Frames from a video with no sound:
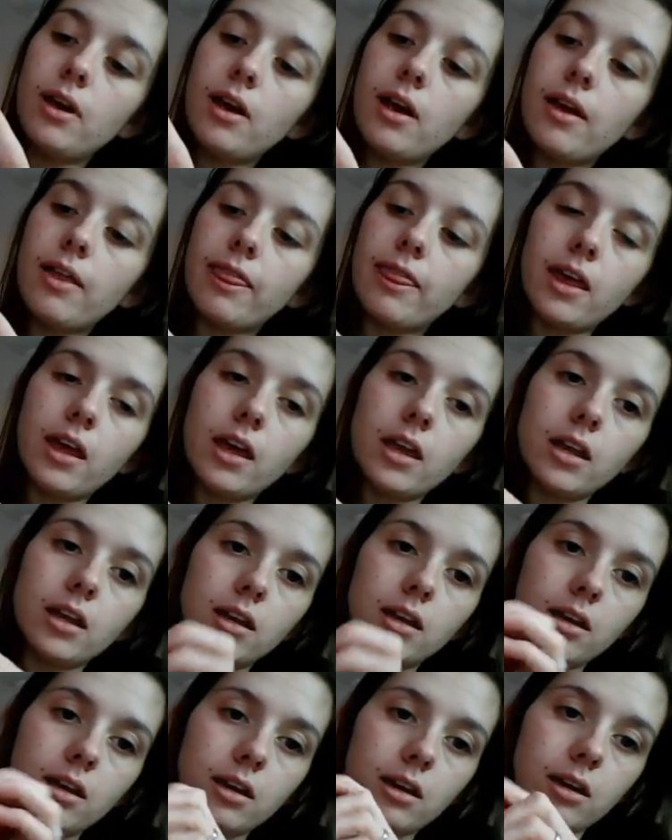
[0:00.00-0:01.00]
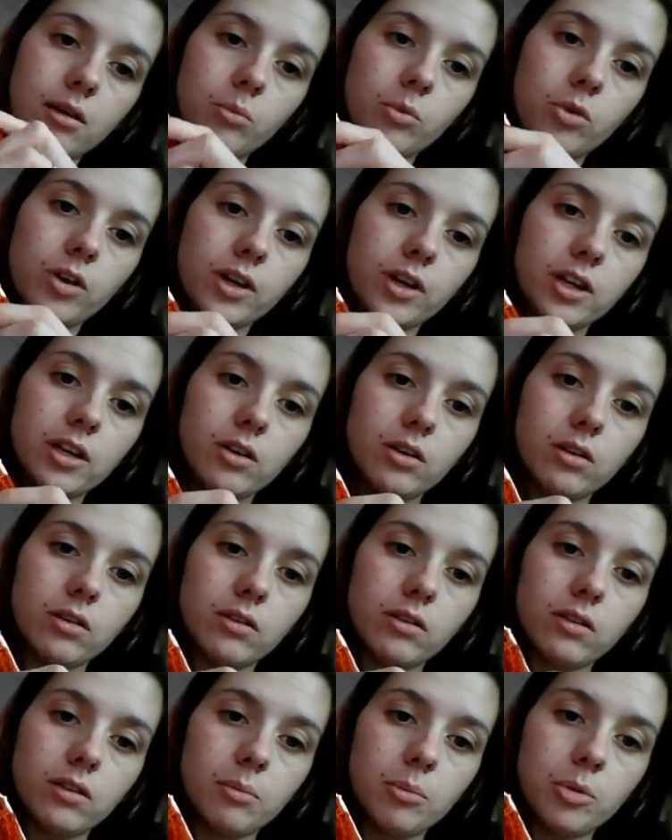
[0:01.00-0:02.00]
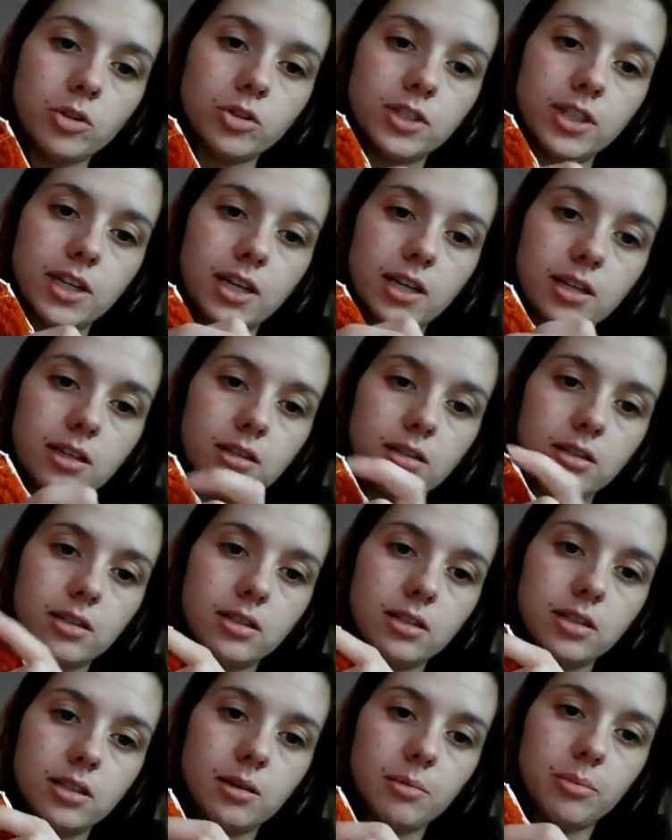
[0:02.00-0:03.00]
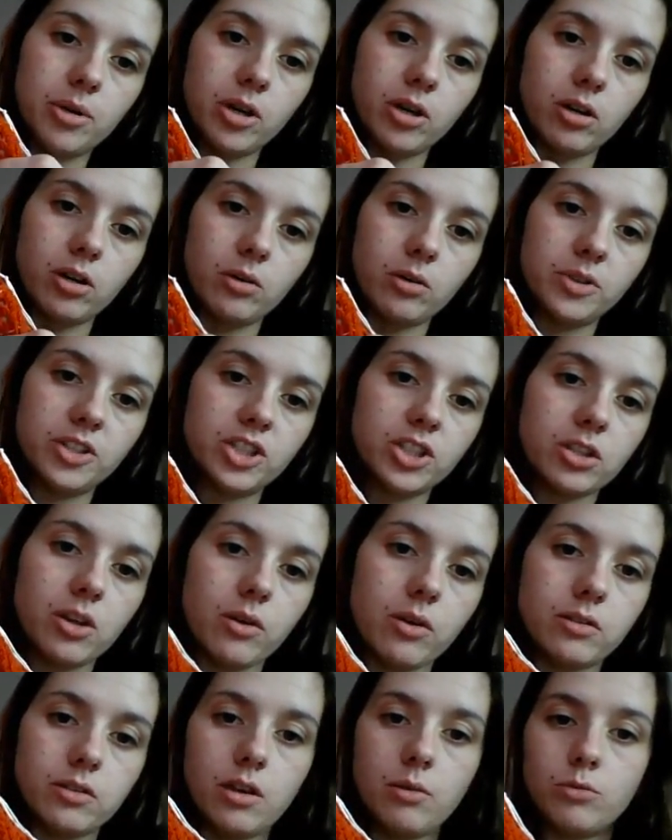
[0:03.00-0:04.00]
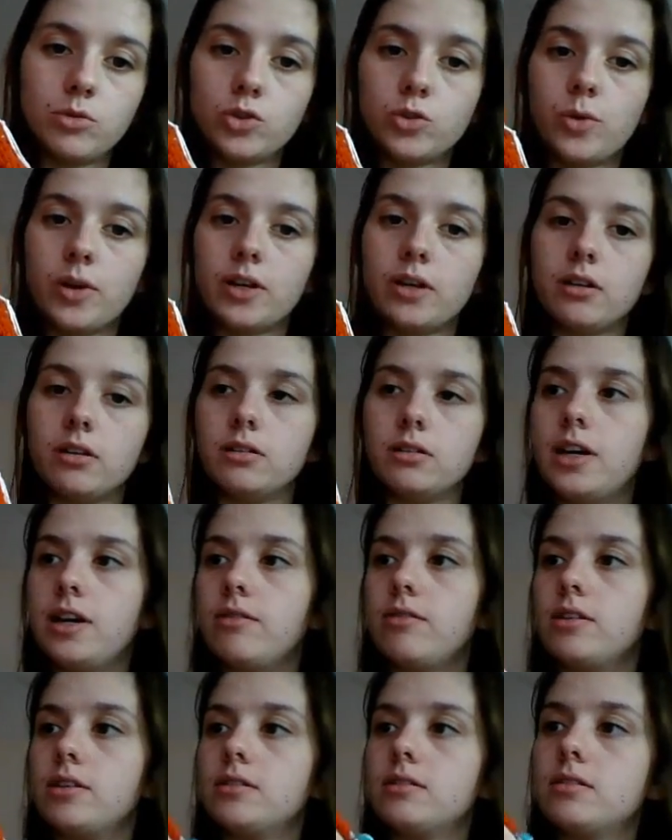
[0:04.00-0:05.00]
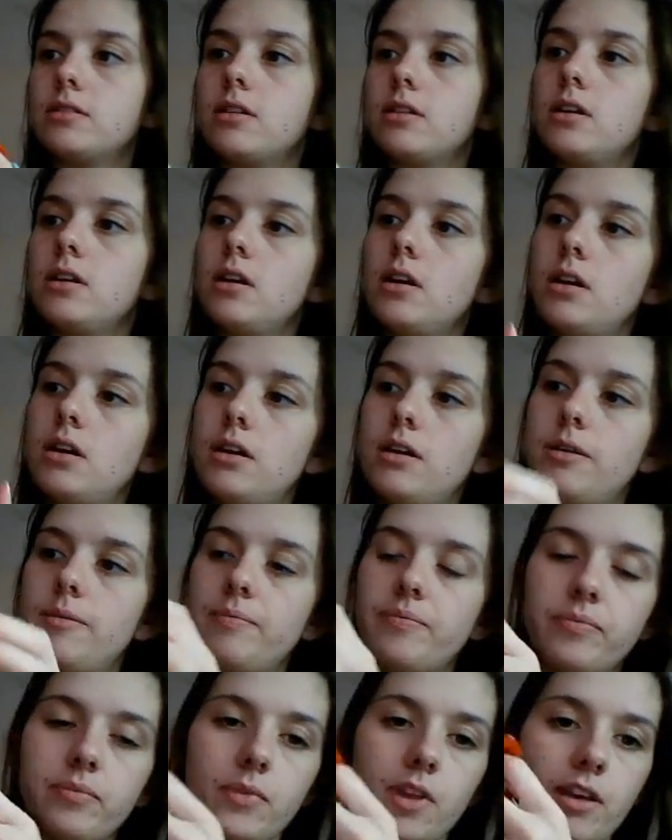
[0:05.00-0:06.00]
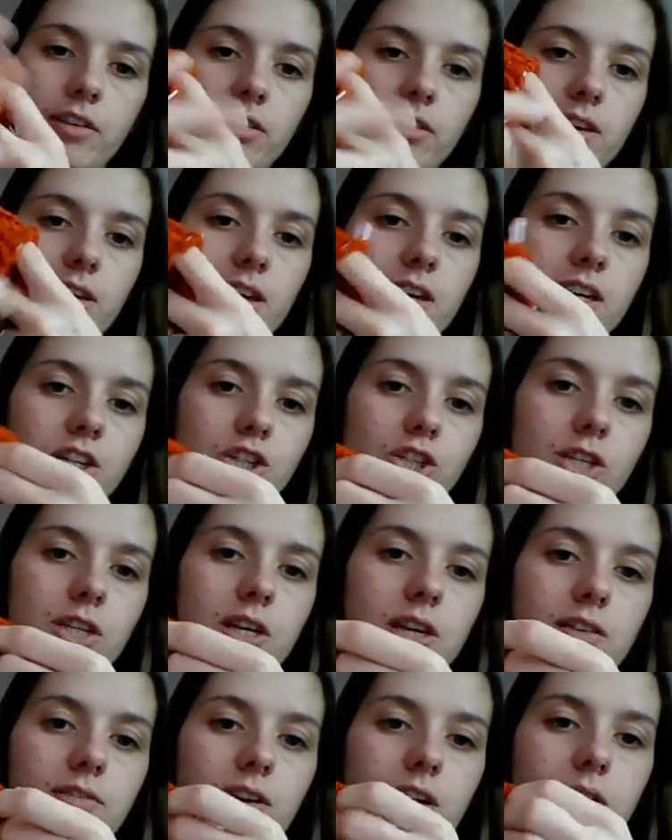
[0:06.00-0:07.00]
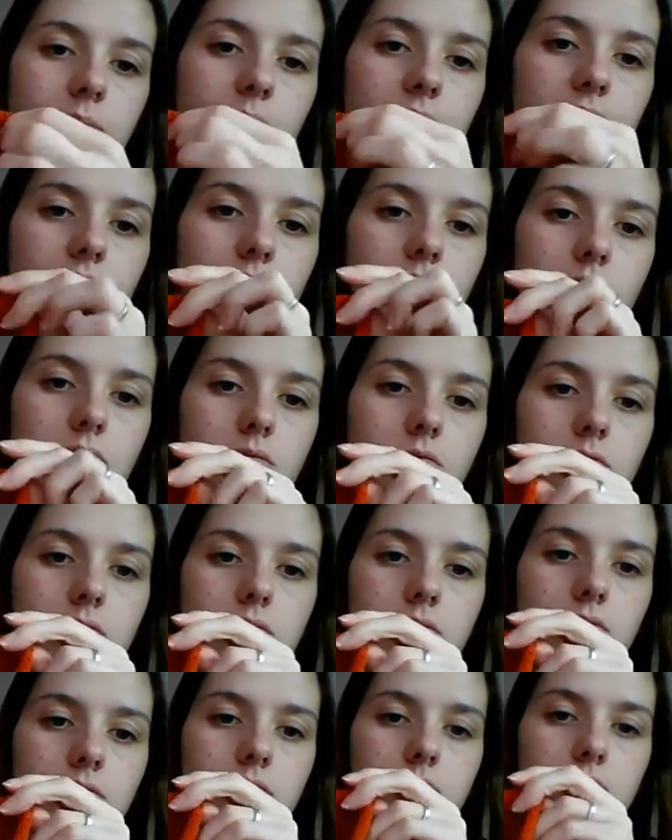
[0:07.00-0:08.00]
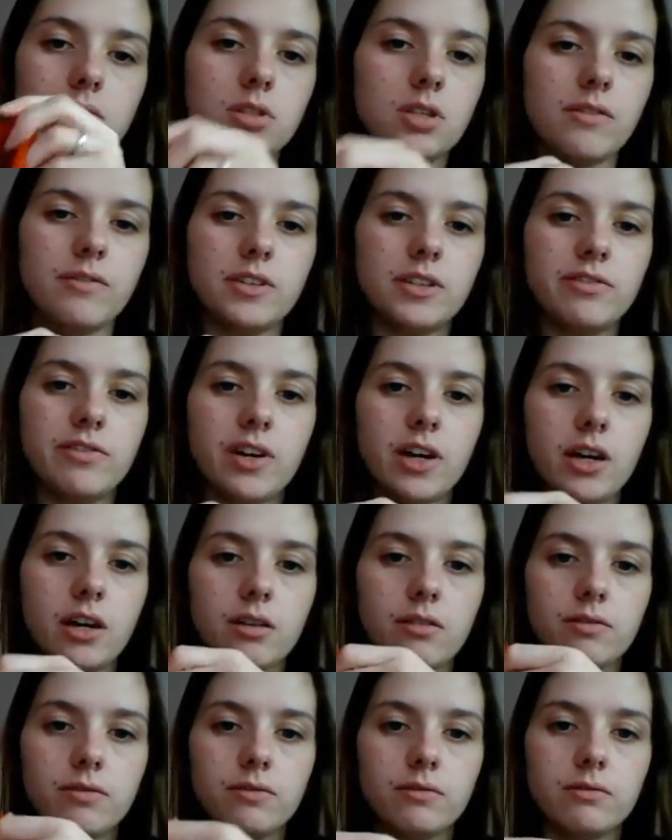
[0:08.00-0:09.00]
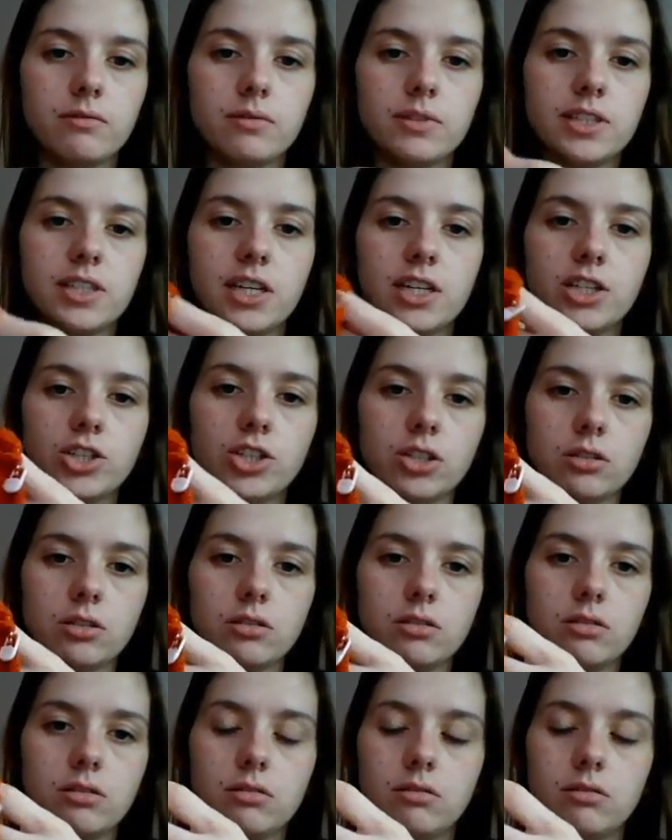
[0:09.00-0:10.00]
and then I'm working on the body part, which is going so much quicker now. There's, I think each sleeve had about 75 stitches,